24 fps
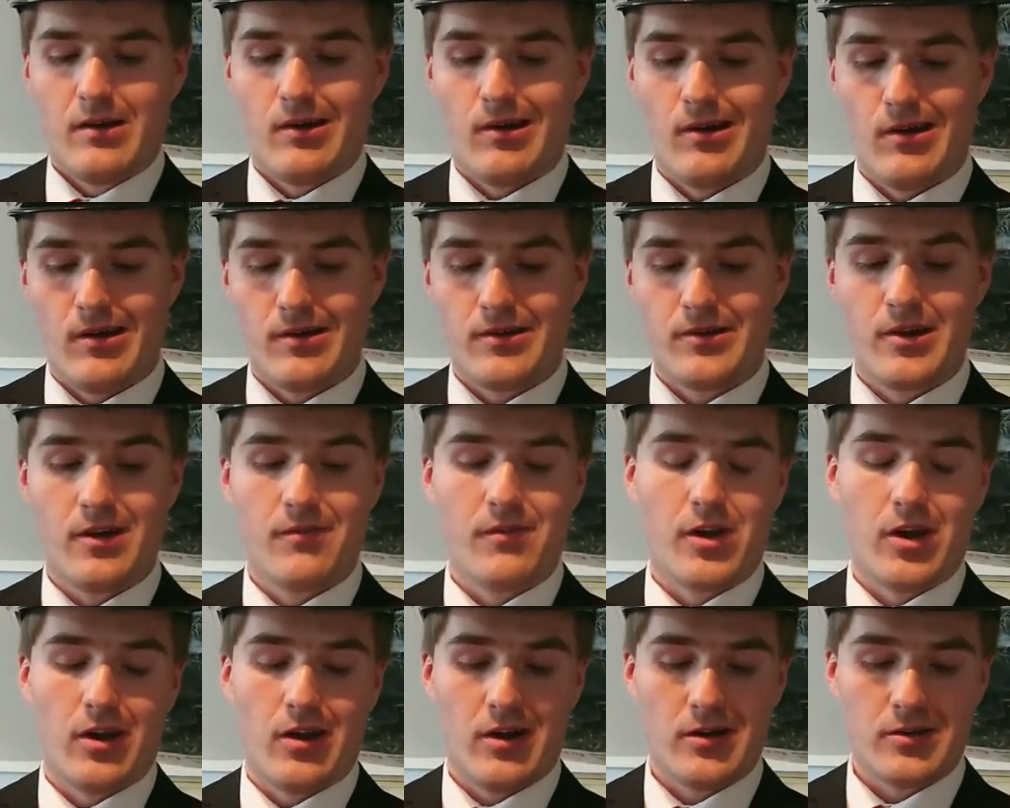"I
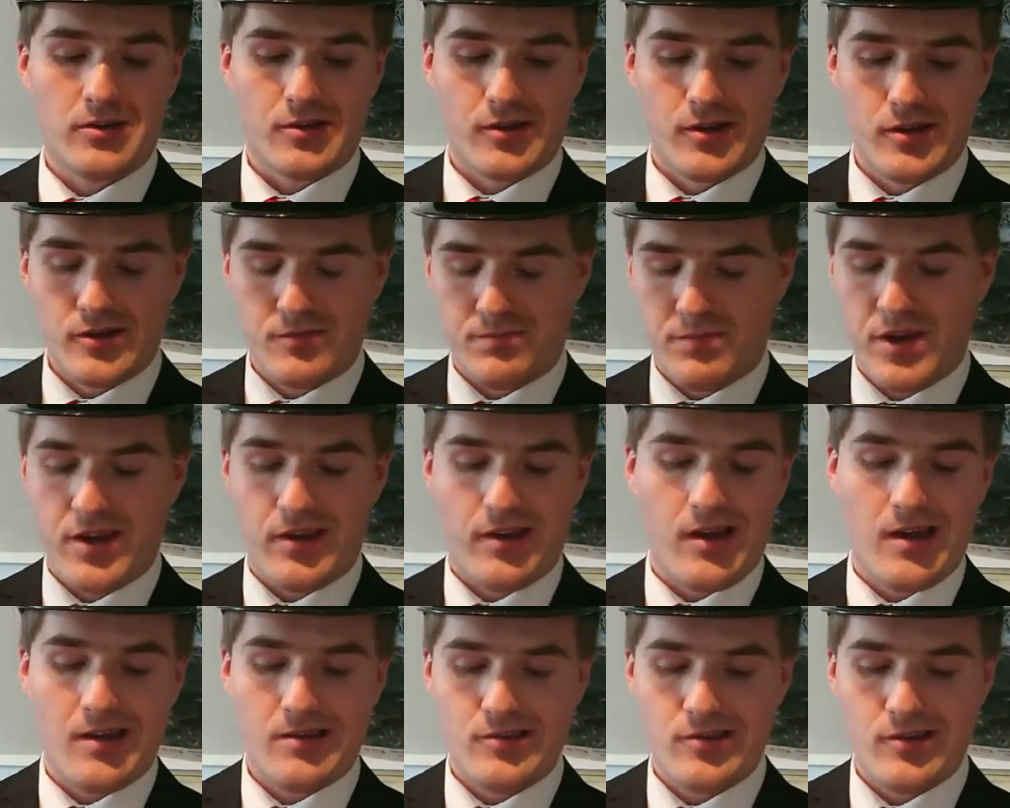never liked these
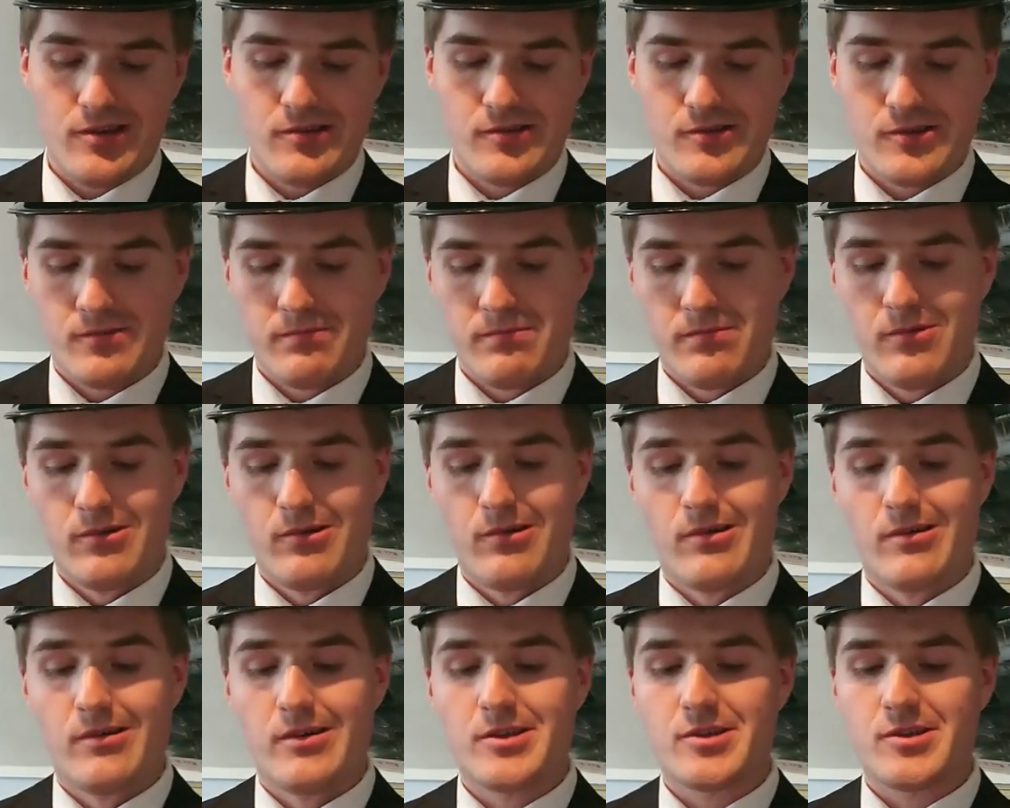big engines.
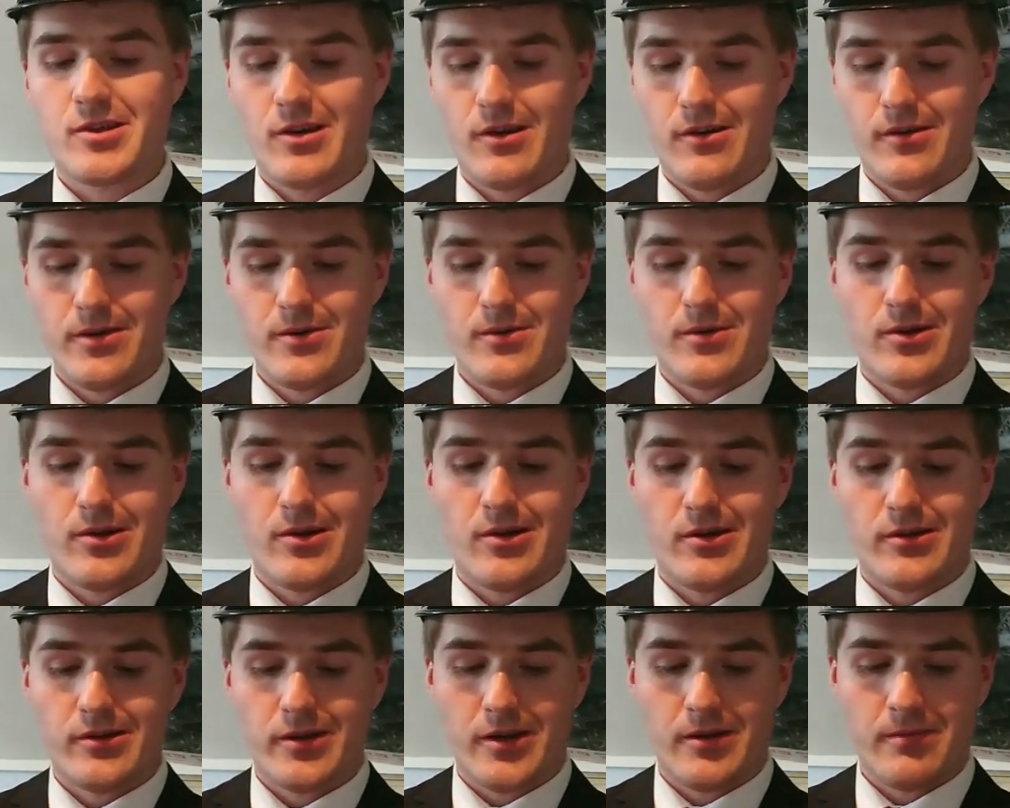Always going
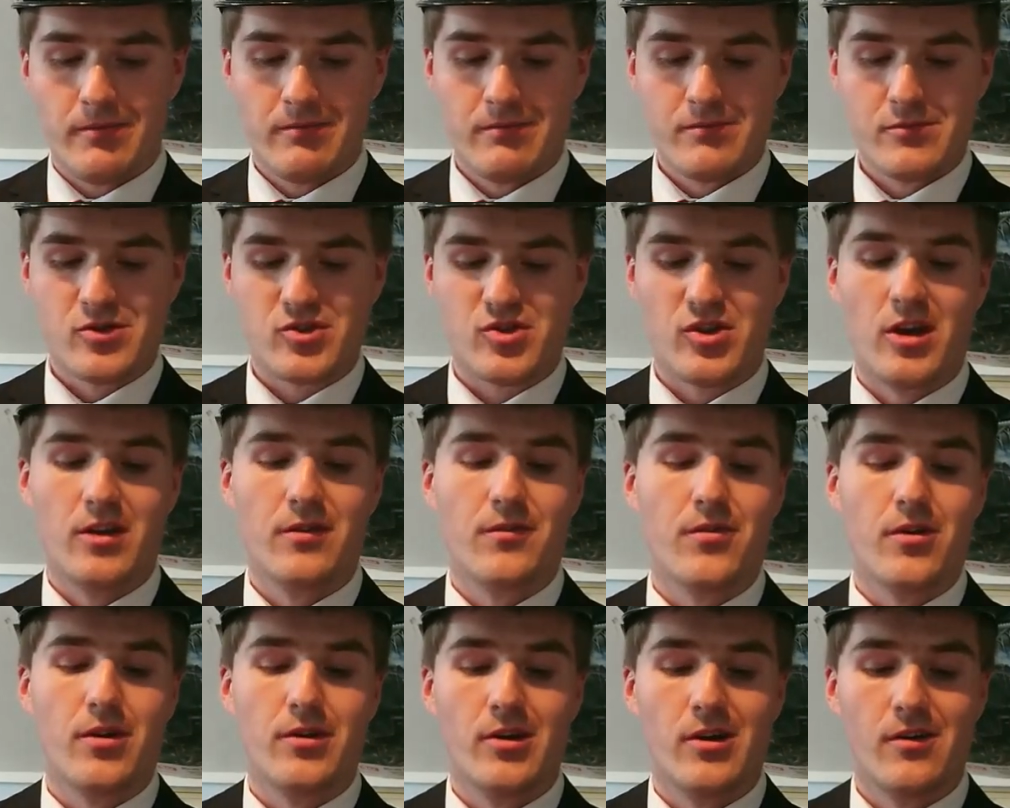wrong.
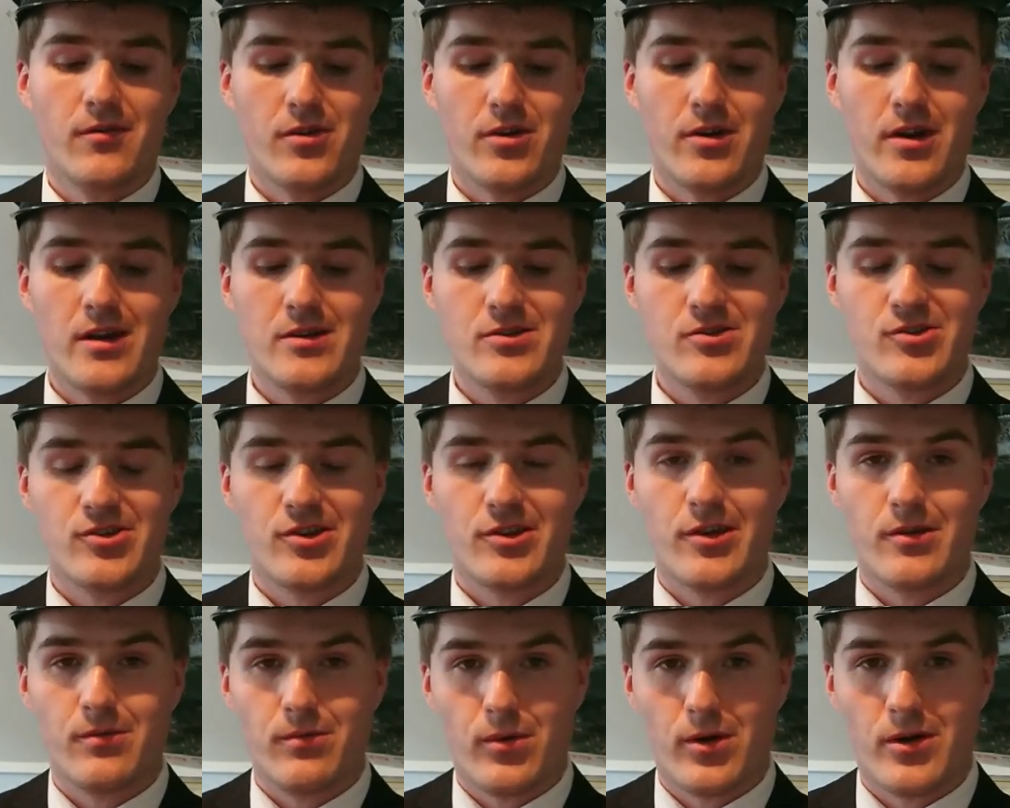Send for another
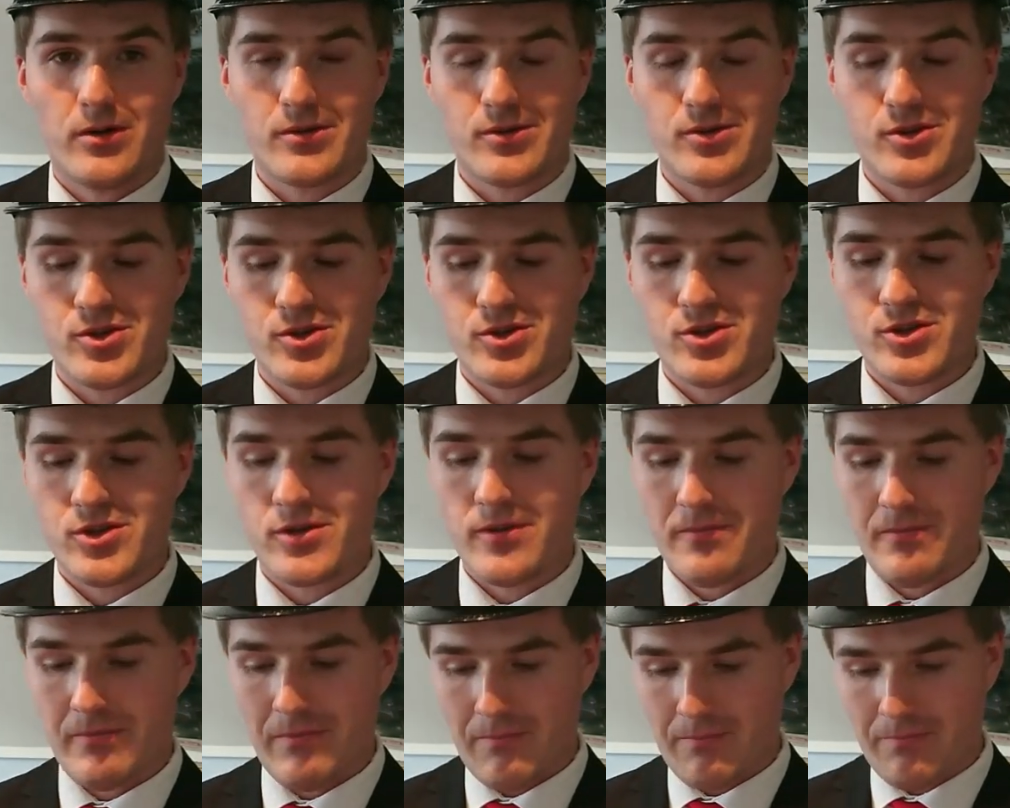engine at
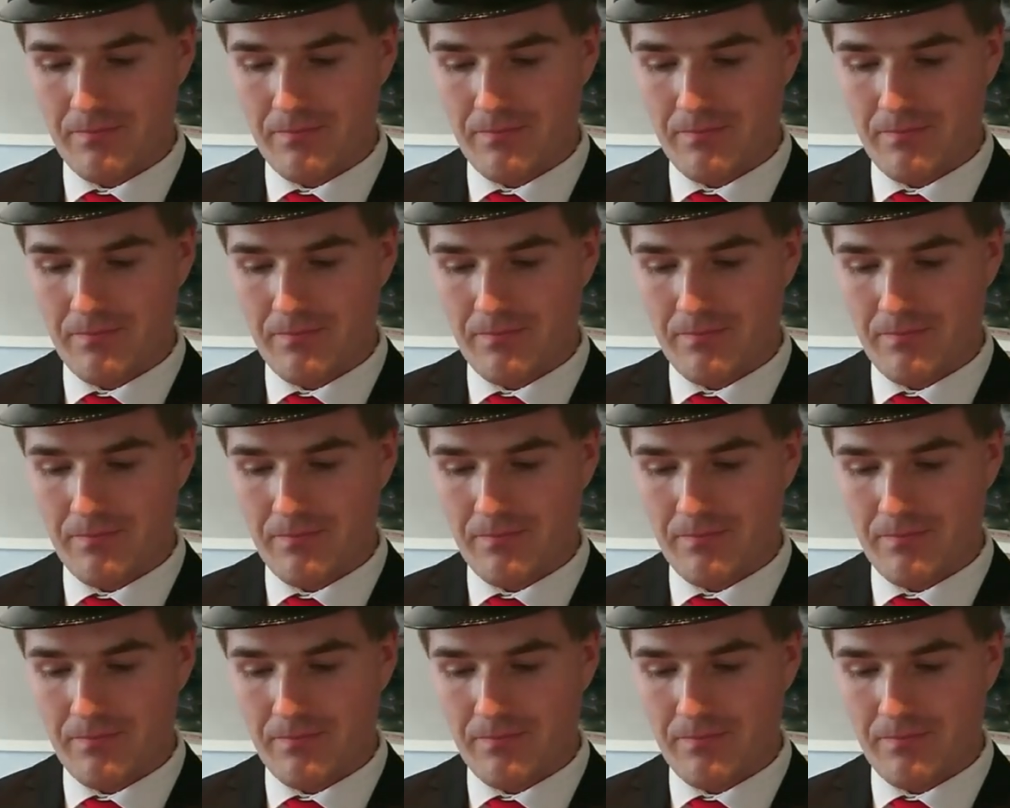once."